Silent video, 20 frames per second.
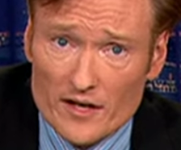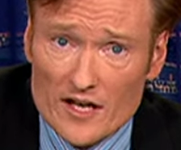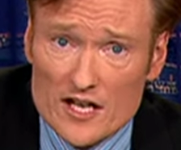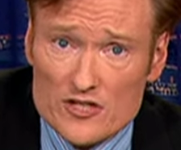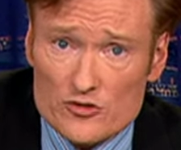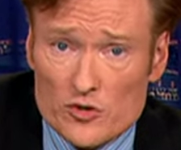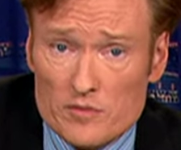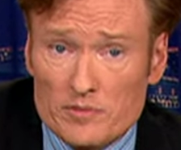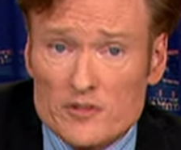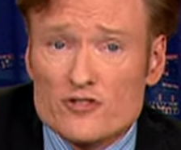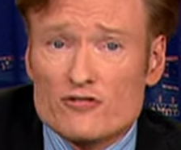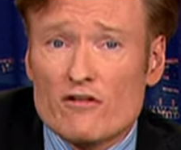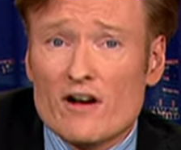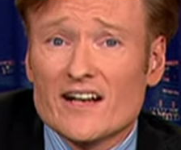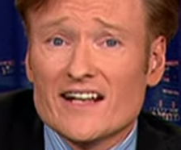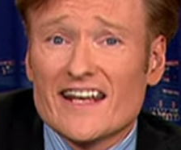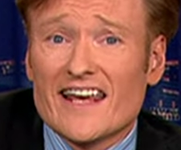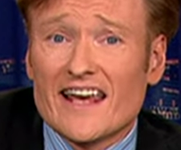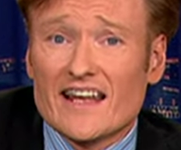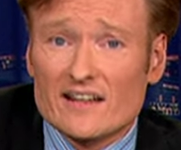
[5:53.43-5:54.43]
So we've been
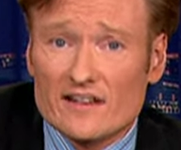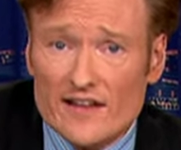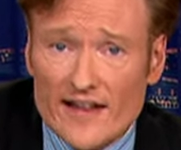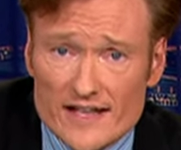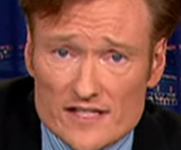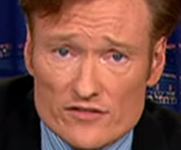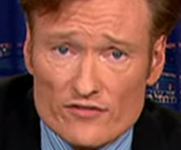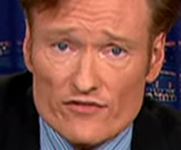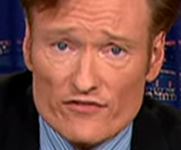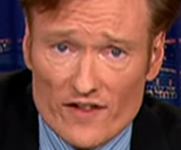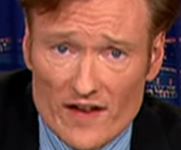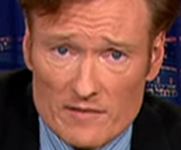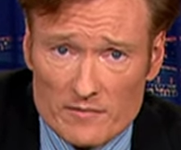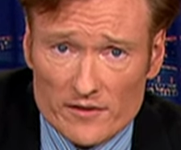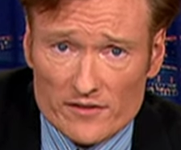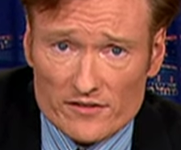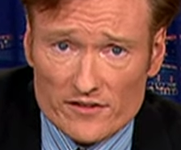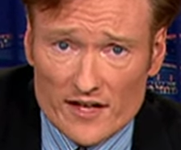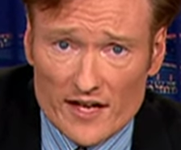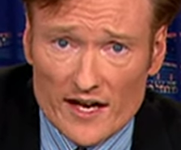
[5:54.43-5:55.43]
trying to get less
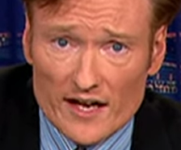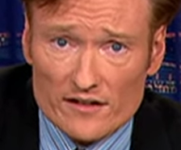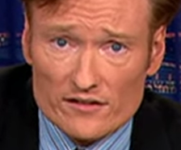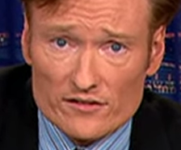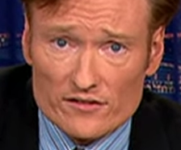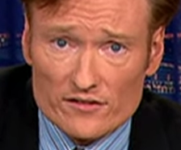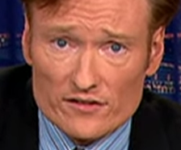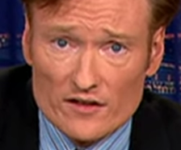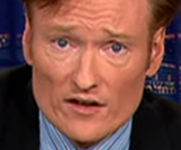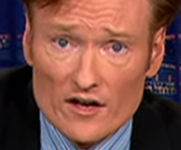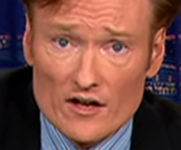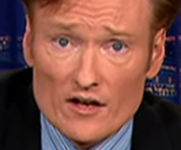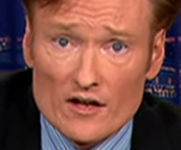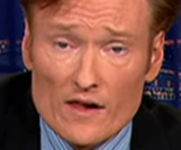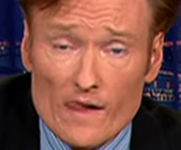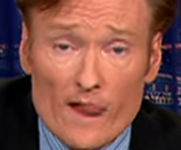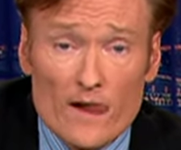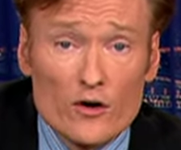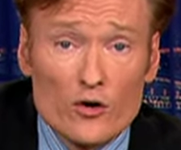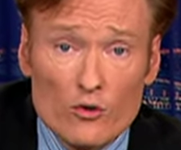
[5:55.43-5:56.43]
famous guests
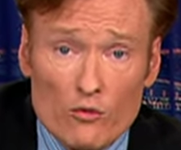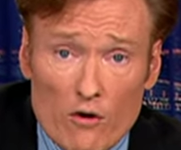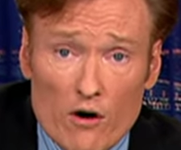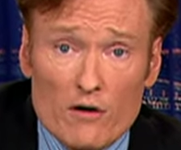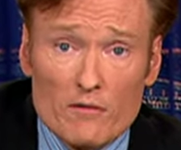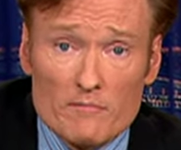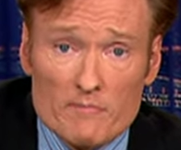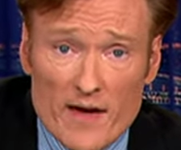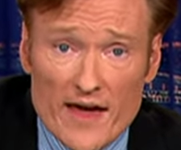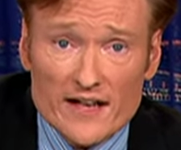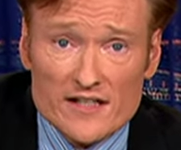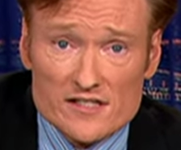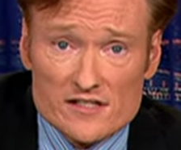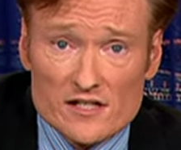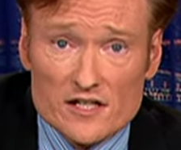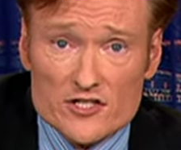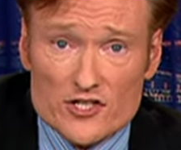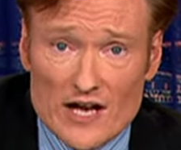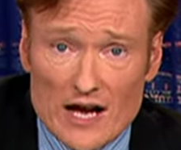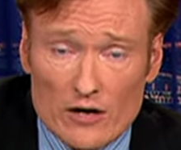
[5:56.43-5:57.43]
who won't make
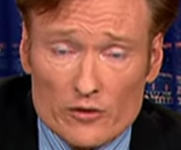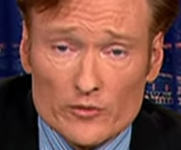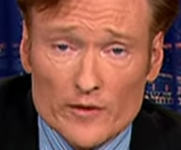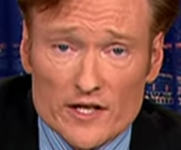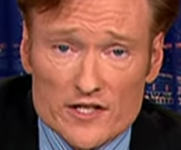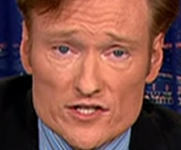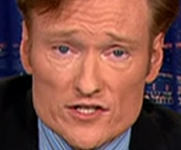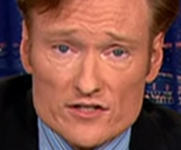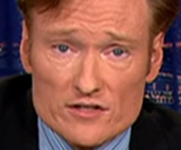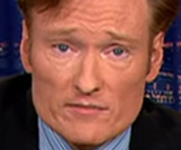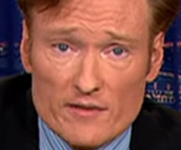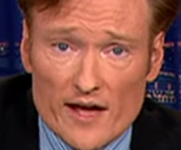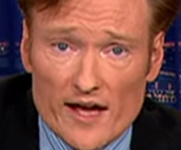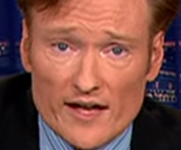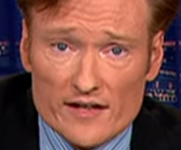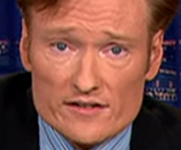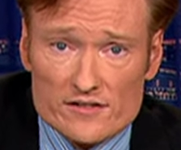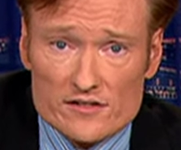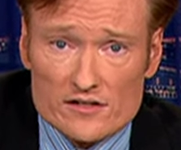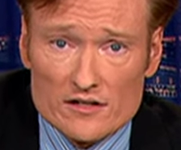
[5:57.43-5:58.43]
such outrageous
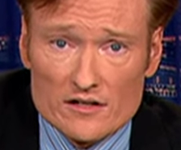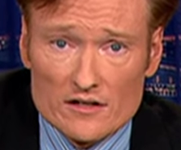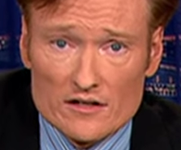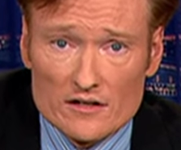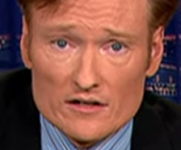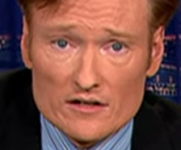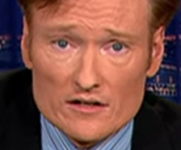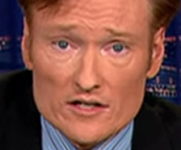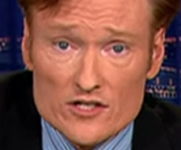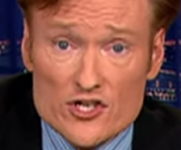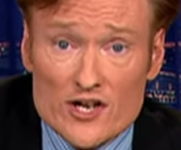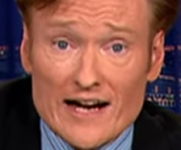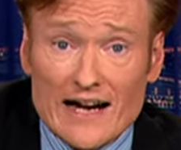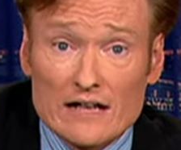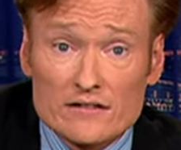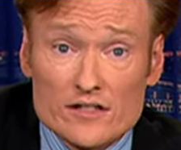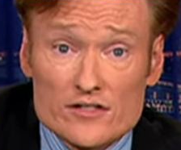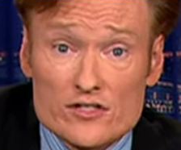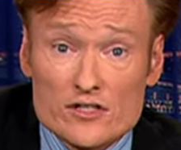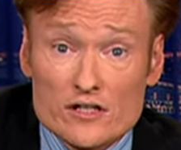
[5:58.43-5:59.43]
demands. Check
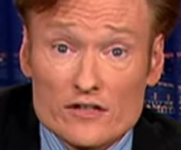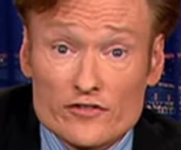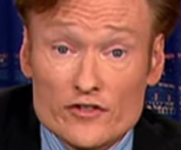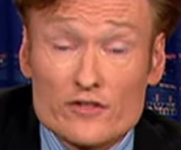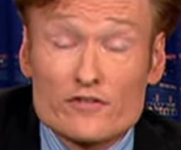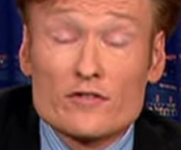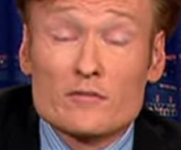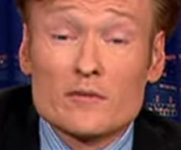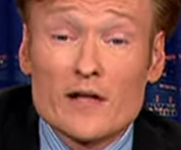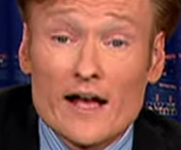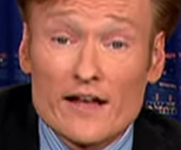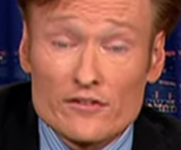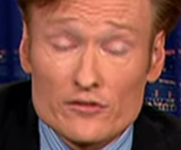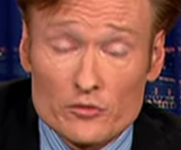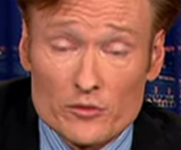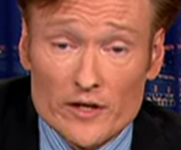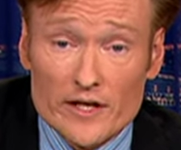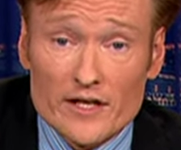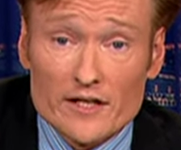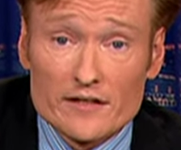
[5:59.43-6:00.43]
out this interview from last
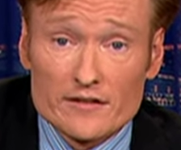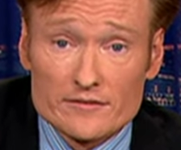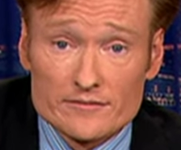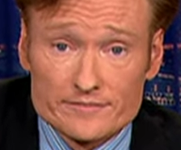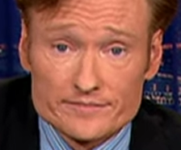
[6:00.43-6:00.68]
week.